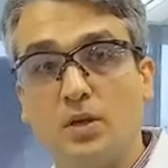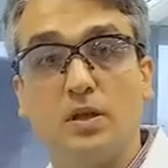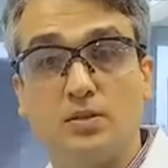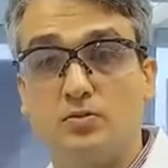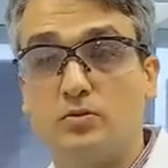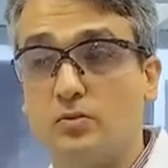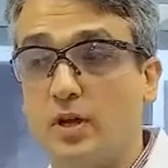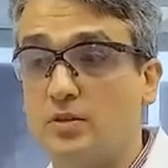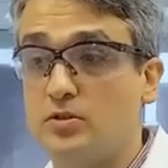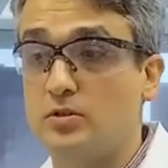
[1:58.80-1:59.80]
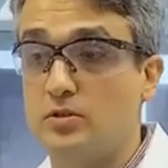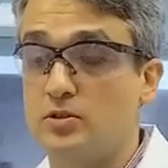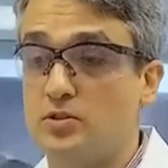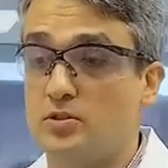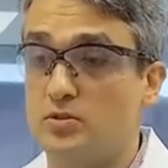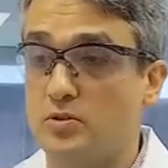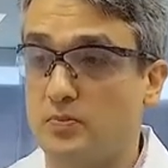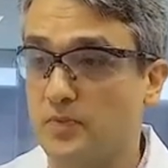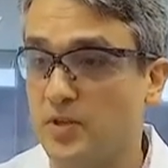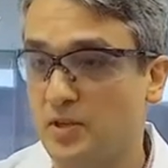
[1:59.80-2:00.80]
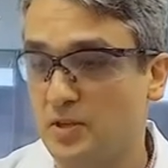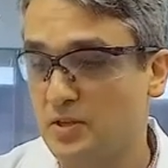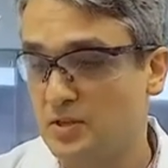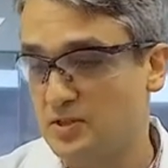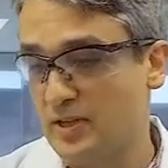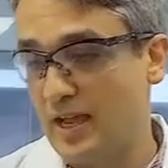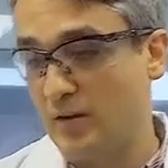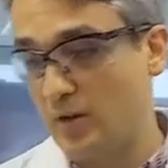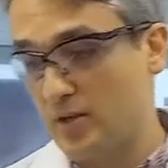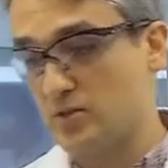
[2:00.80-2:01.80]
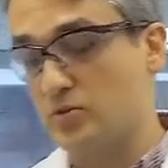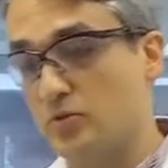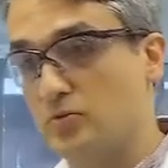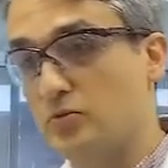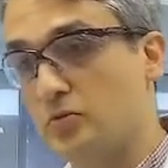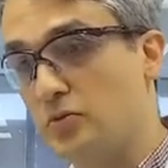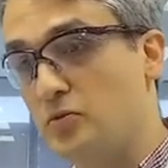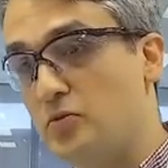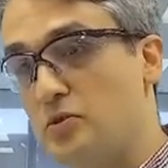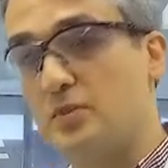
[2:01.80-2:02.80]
Yeah, that's true. Actually, it's just, you know, it allows us, you know, to use